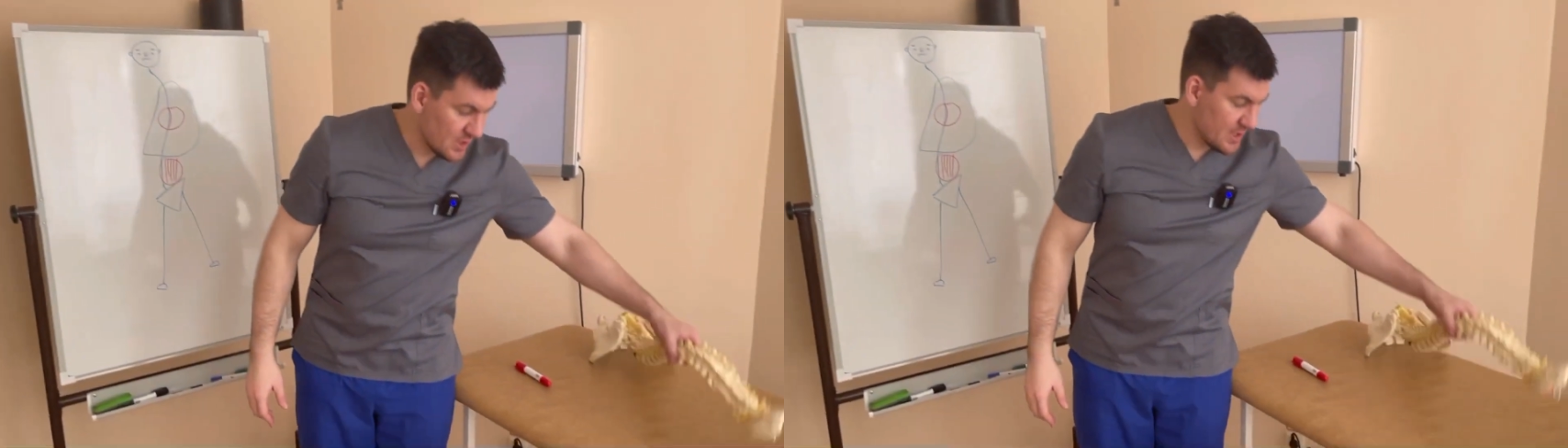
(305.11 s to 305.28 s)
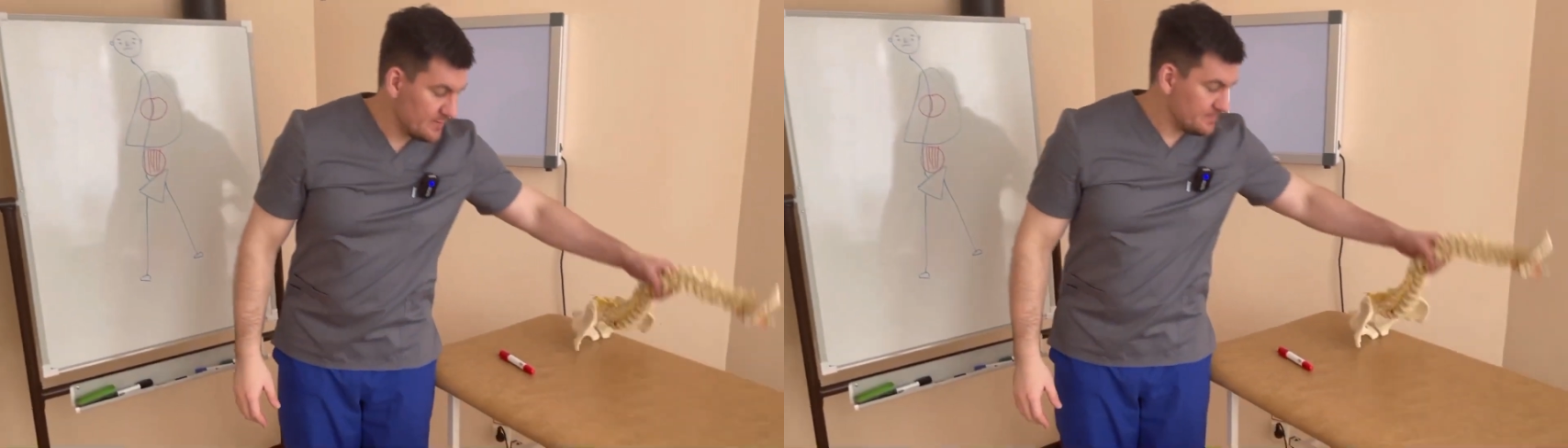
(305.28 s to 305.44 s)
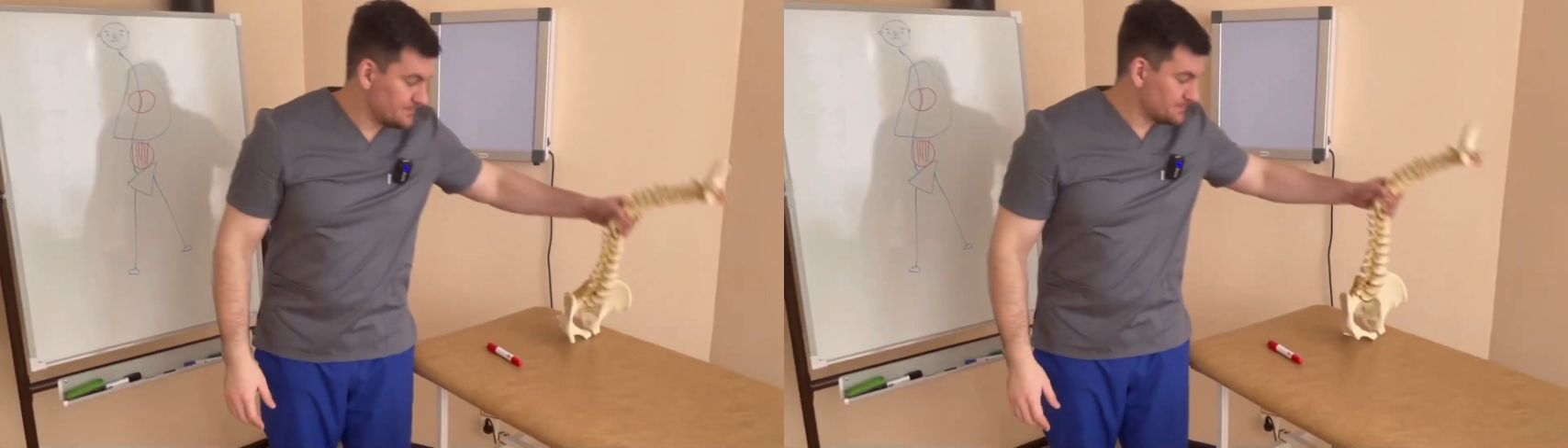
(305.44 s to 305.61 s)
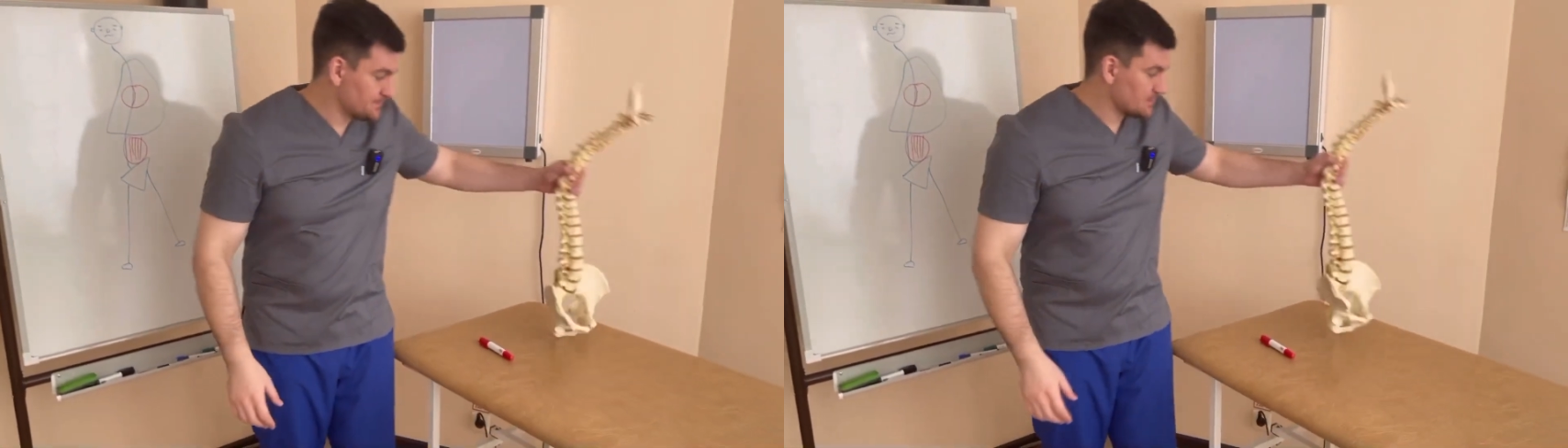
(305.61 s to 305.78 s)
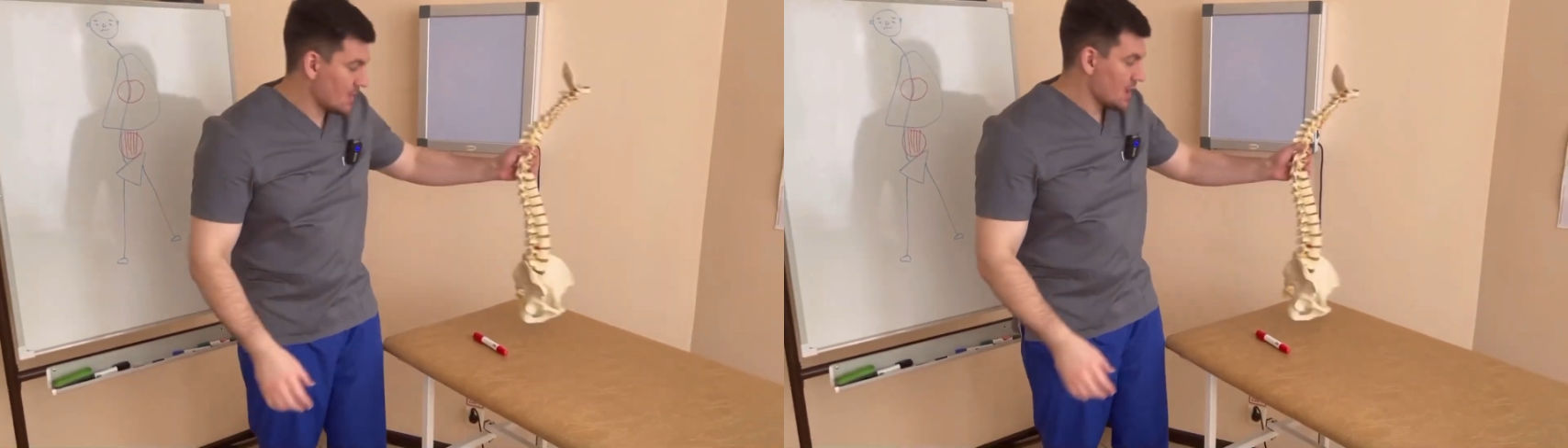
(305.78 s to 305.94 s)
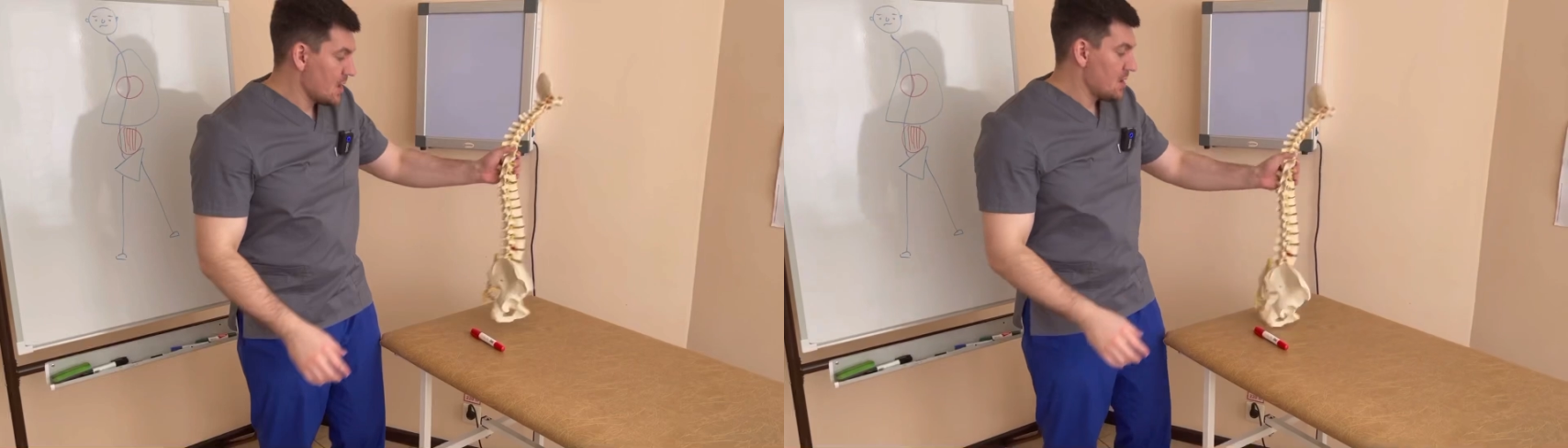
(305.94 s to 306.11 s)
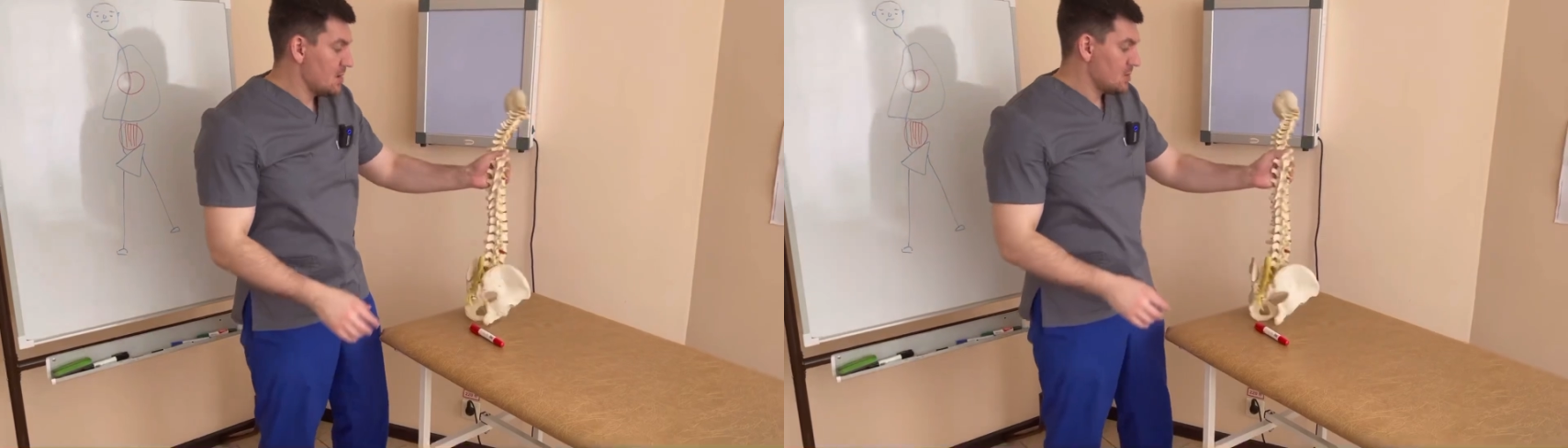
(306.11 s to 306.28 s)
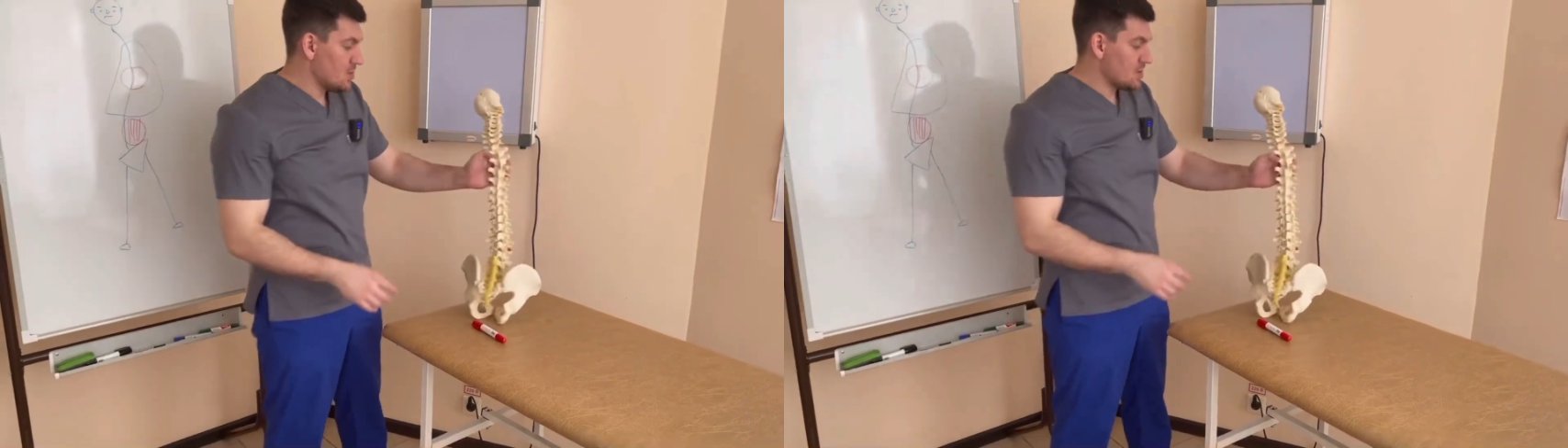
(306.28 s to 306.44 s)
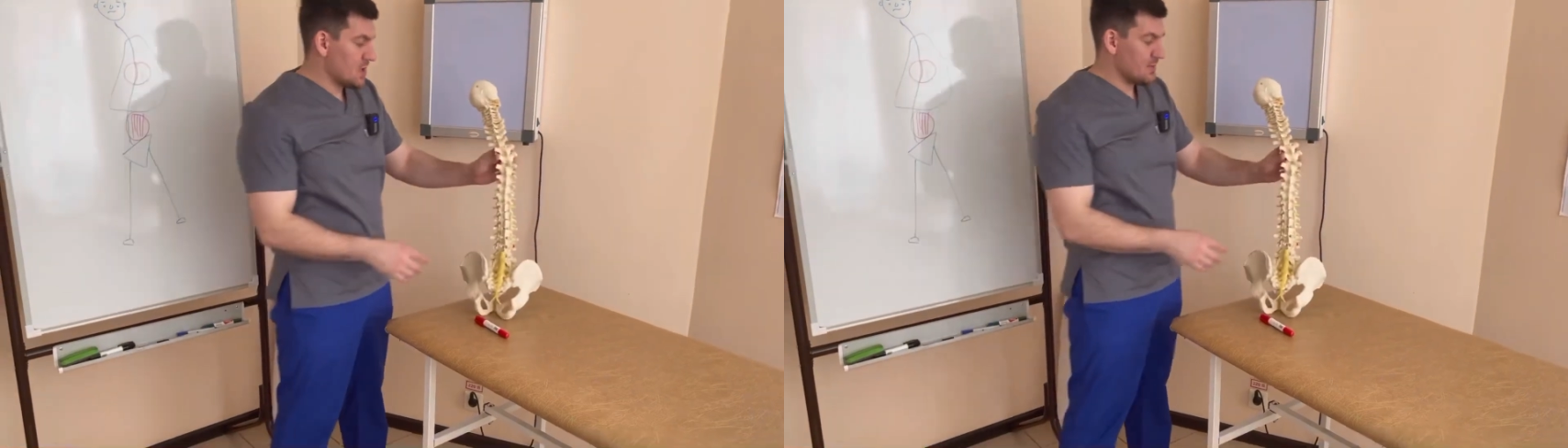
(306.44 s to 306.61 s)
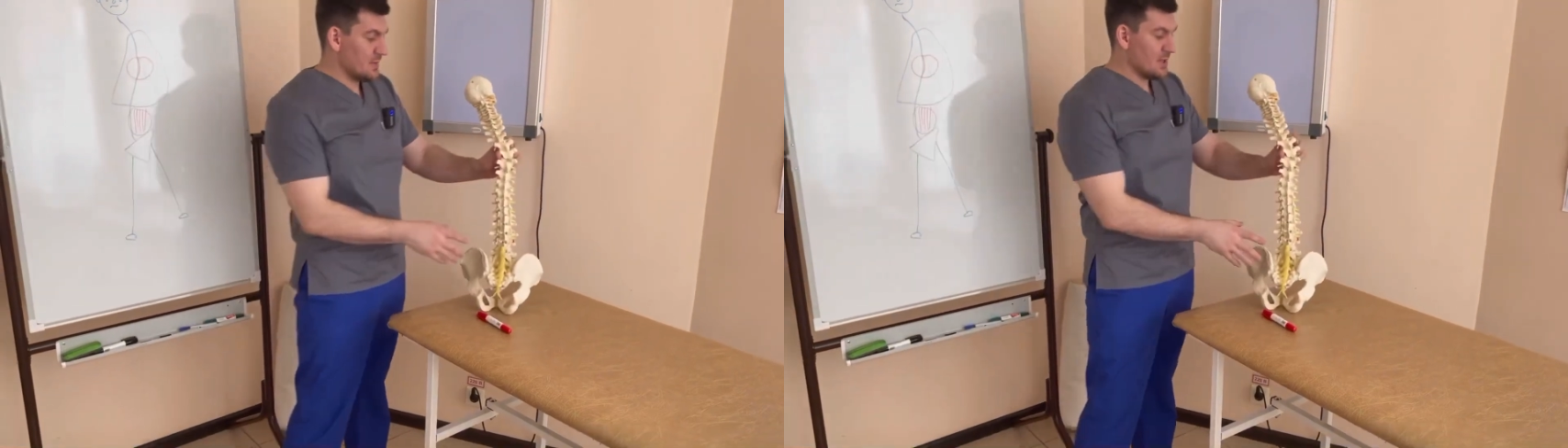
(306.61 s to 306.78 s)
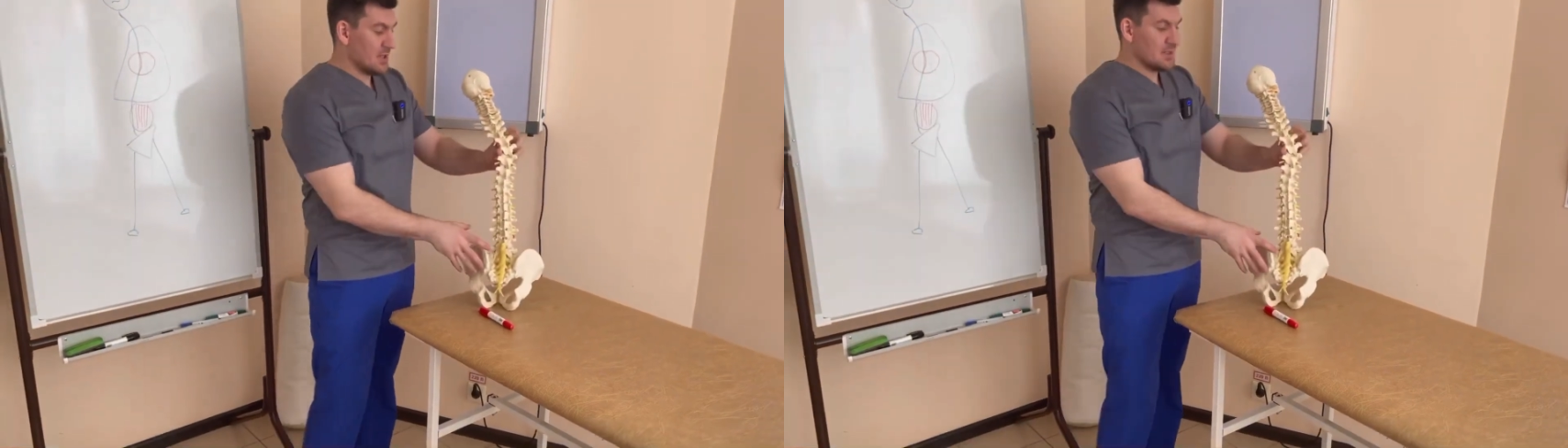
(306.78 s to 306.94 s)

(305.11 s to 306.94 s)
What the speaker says: well, maybe